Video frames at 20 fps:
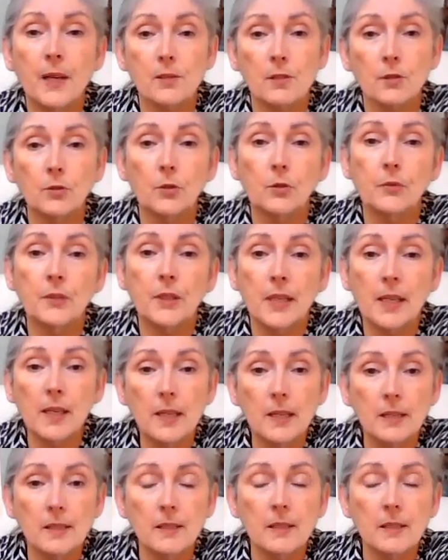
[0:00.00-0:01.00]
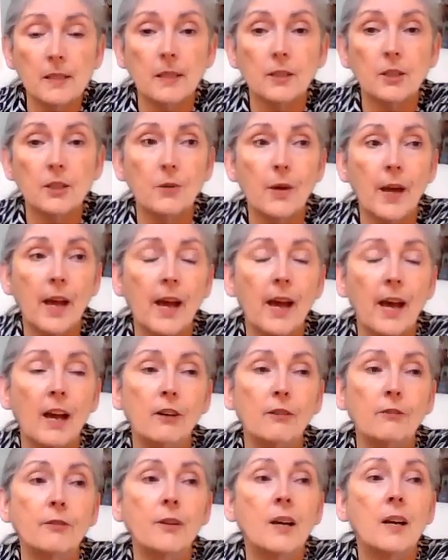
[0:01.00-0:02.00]
a slew of kids and you
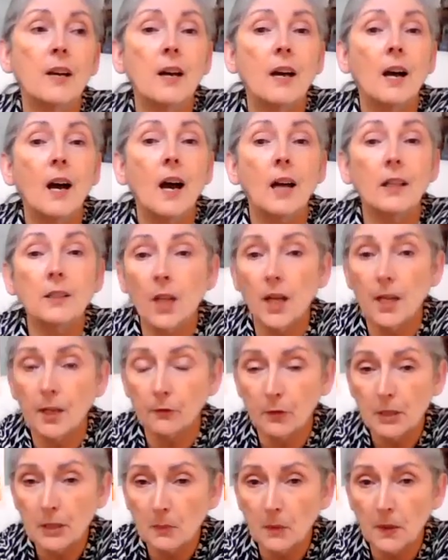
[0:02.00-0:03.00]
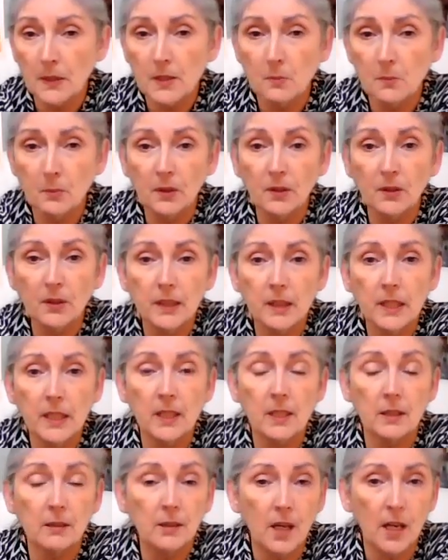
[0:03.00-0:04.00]
have a lot of
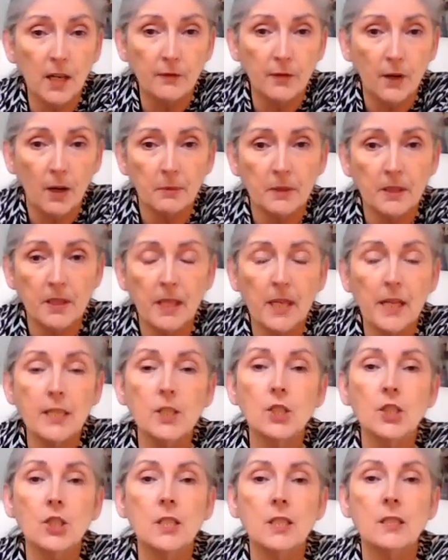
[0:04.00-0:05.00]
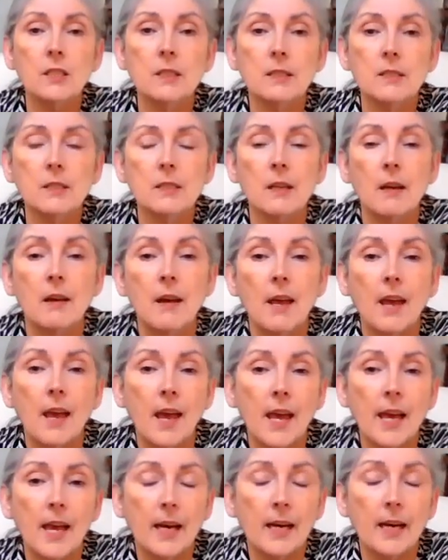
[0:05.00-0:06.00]
responsibility and a lot of obligations,
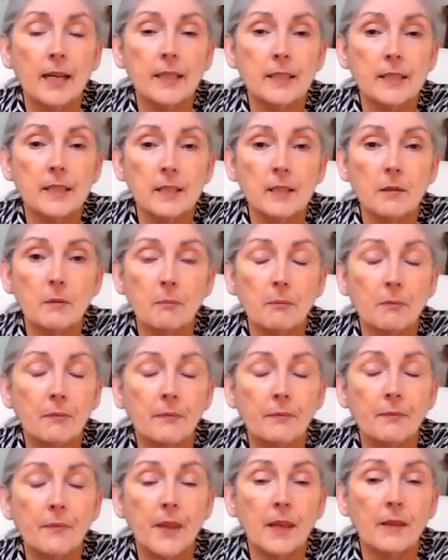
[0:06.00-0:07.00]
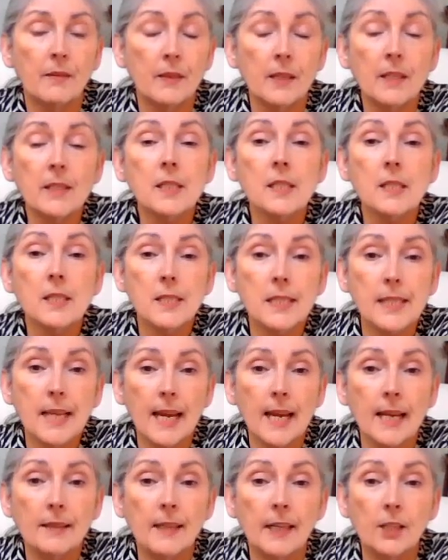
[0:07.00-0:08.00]
and this is
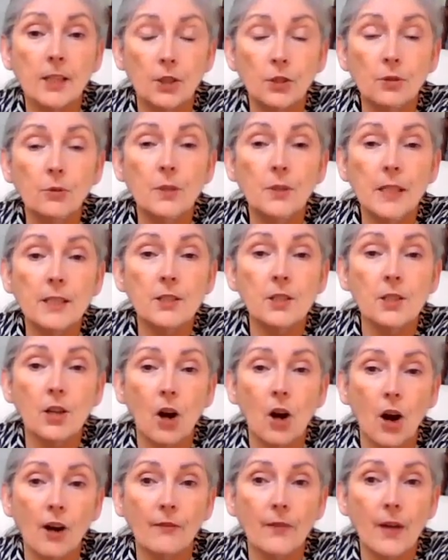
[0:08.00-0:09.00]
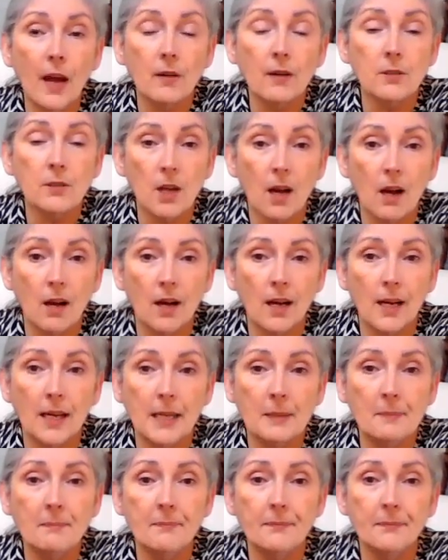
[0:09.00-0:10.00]
saying that you need to carve out
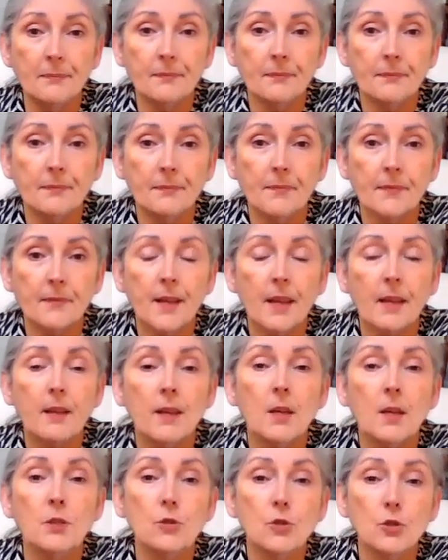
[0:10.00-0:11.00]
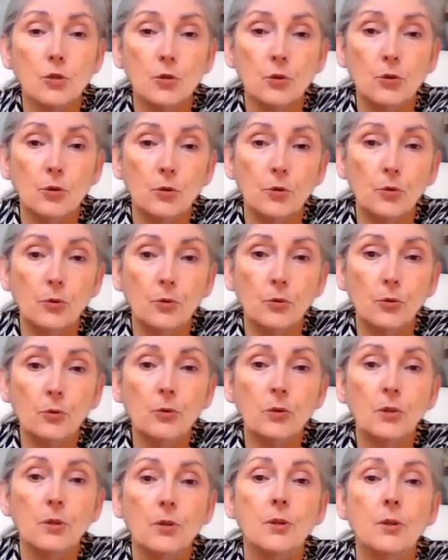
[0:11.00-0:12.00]
time
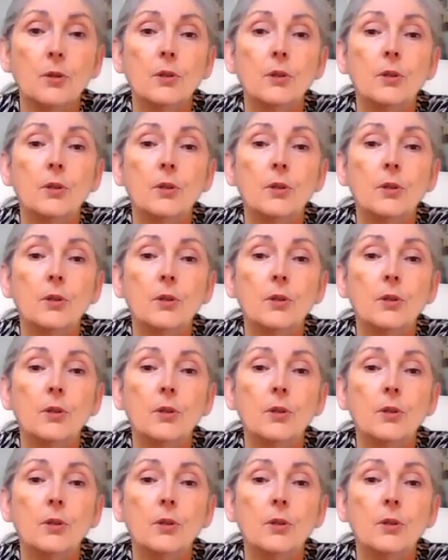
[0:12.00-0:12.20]
to